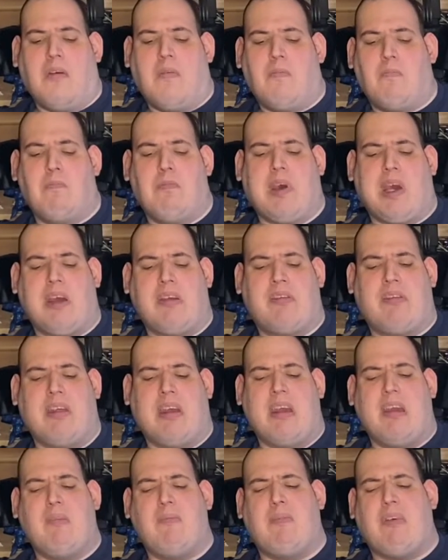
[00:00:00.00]

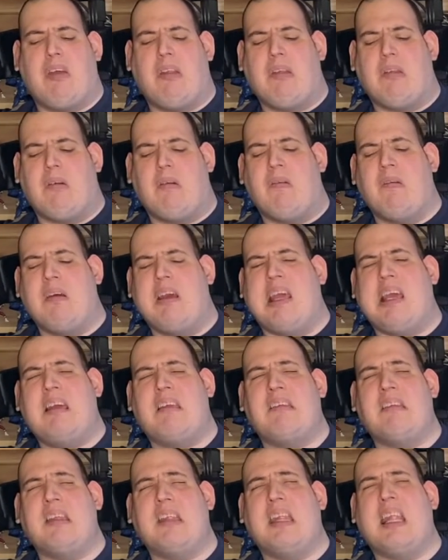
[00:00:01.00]
messy, but the
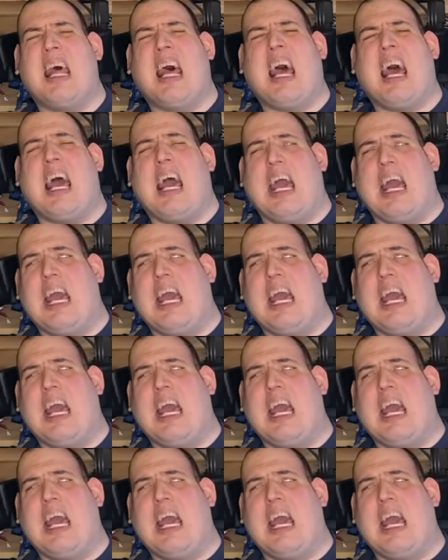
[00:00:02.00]
reason that